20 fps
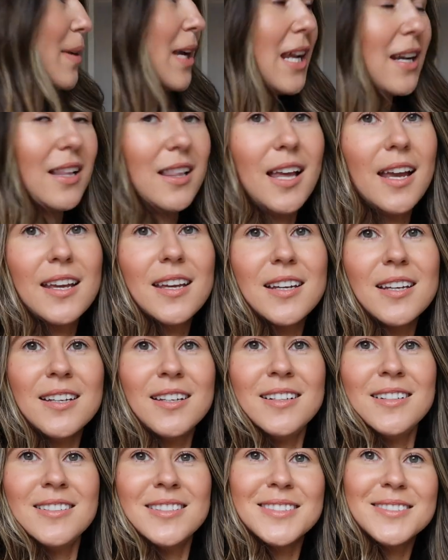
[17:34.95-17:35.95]
be able to like,
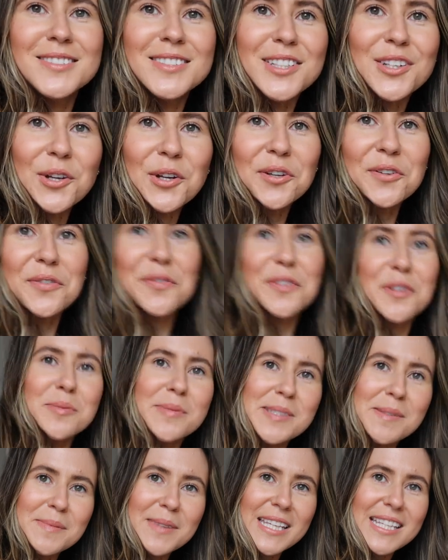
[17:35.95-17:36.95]
you know, film
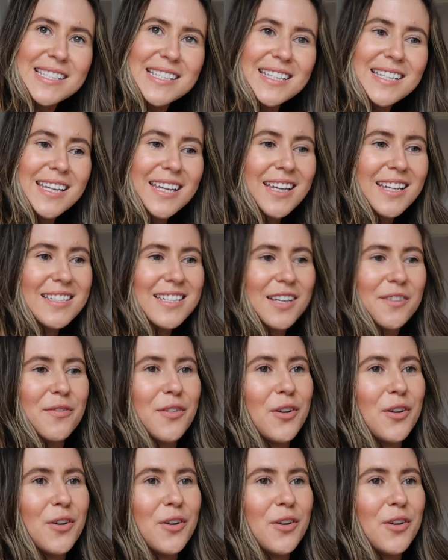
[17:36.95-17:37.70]
some things in here, take